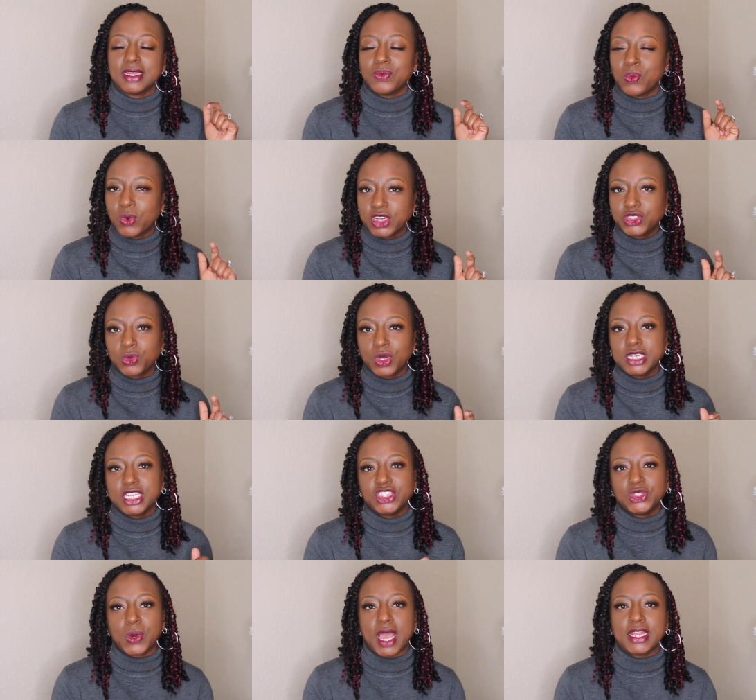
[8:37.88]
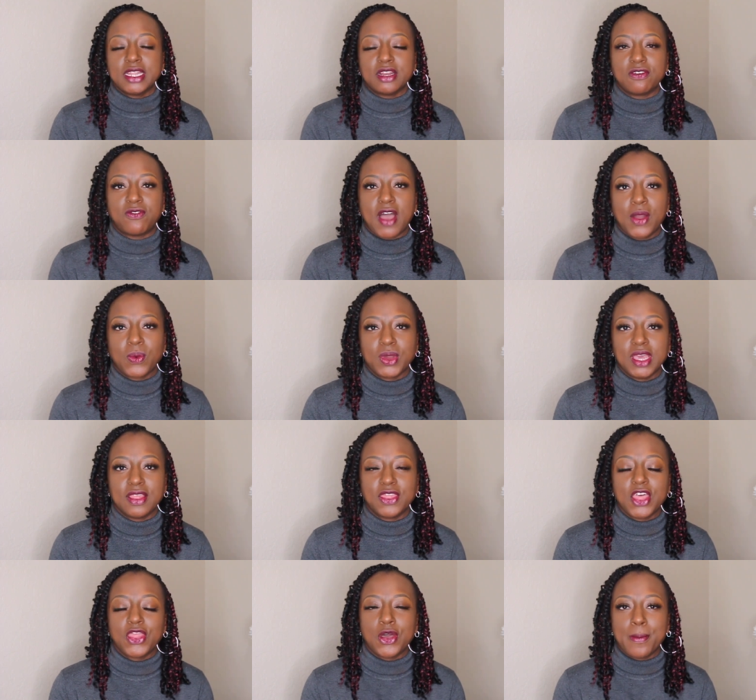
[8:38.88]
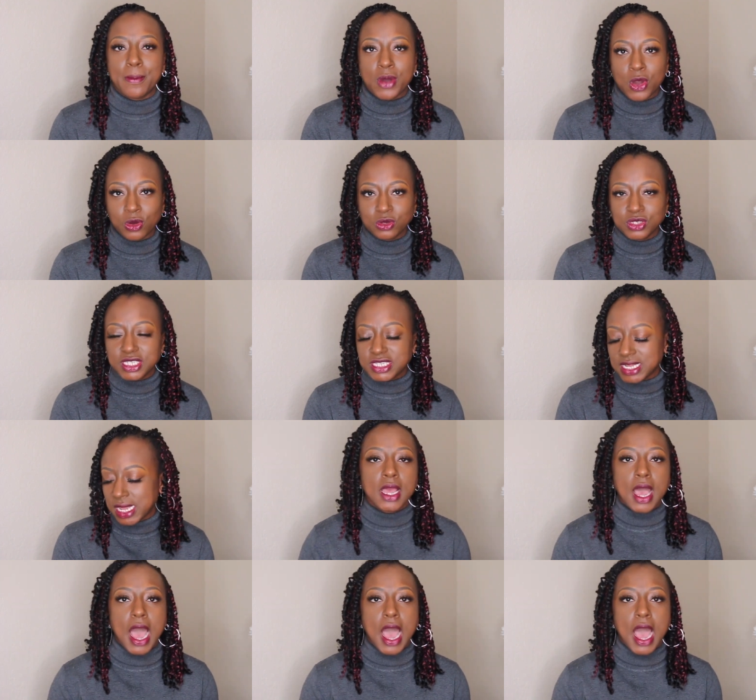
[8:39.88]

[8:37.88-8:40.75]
Which one did you identify with the most?